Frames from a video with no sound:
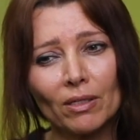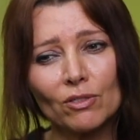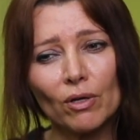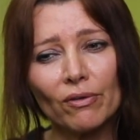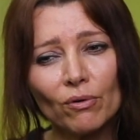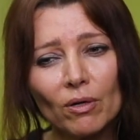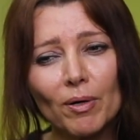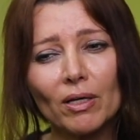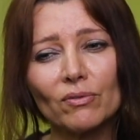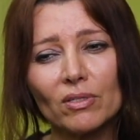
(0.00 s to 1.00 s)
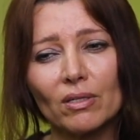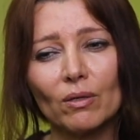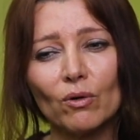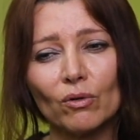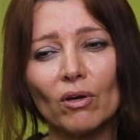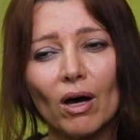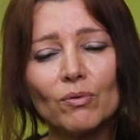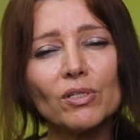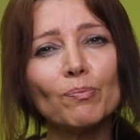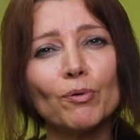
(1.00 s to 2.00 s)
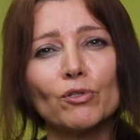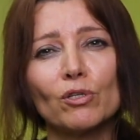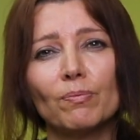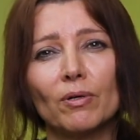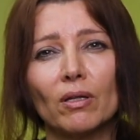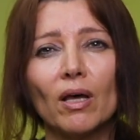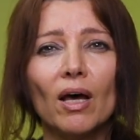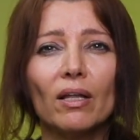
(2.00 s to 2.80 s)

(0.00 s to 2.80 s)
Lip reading: So I thought about this a lot. How is it possible